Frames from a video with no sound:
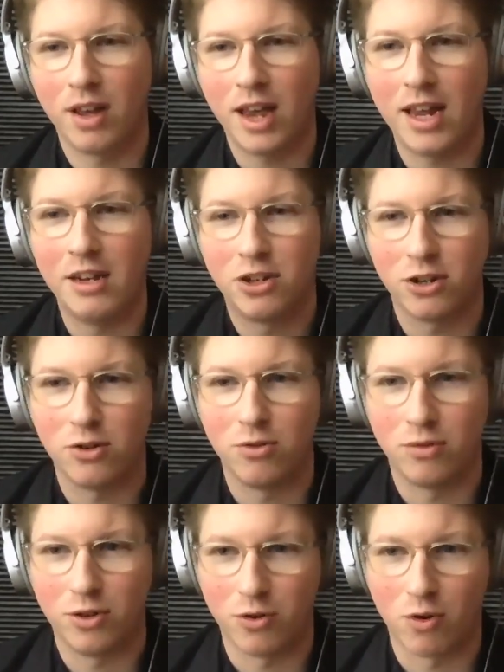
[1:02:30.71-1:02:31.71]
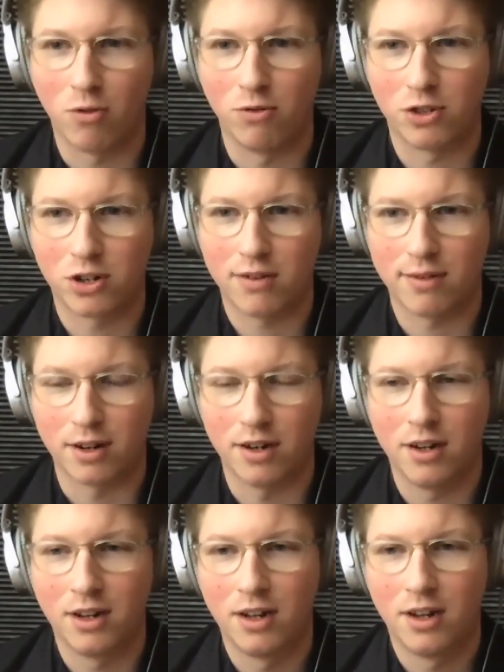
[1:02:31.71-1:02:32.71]
into your own server
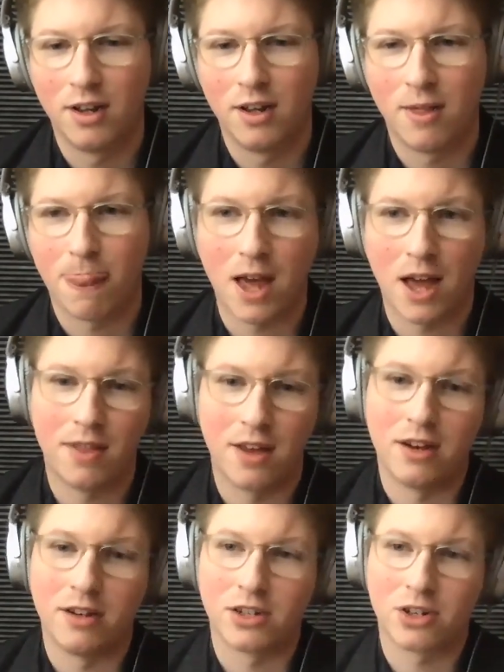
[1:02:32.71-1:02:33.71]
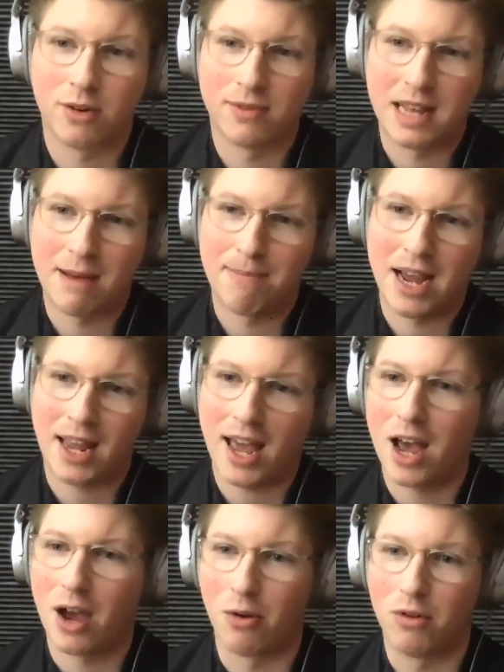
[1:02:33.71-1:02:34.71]
and then serves that back
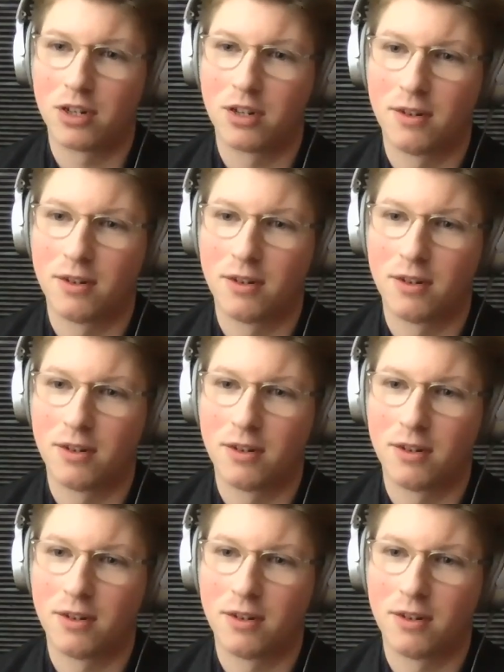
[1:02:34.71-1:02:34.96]
out